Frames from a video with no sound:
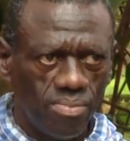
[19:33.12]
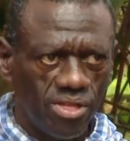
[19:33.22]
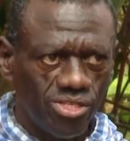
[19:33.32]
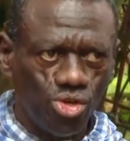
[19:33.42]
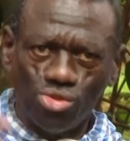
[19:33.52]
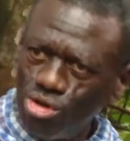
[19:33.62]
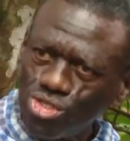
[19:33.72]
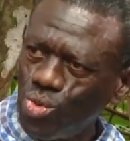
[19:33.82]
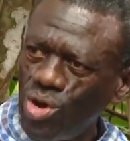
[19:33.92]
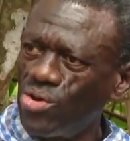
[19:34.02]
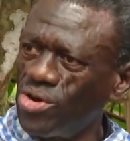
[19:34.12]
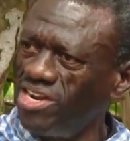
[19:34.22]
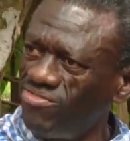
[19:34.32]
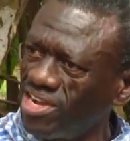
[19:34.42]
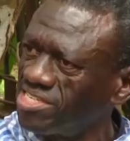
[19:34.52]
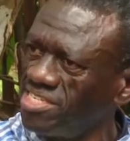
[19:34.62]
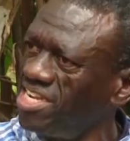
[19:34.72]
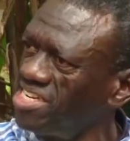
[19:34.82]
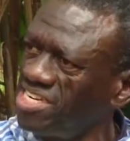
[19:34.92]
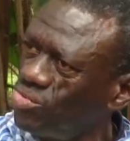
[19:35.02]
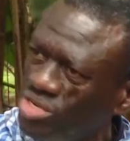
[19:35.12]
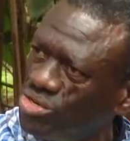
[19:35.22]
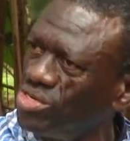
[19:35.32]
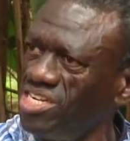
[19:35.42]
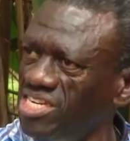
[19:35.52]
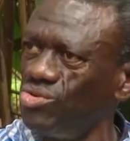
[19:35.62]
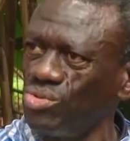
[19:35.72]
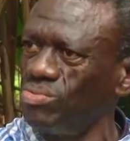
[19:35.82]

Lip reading: So those who are already vaccinated, we don't need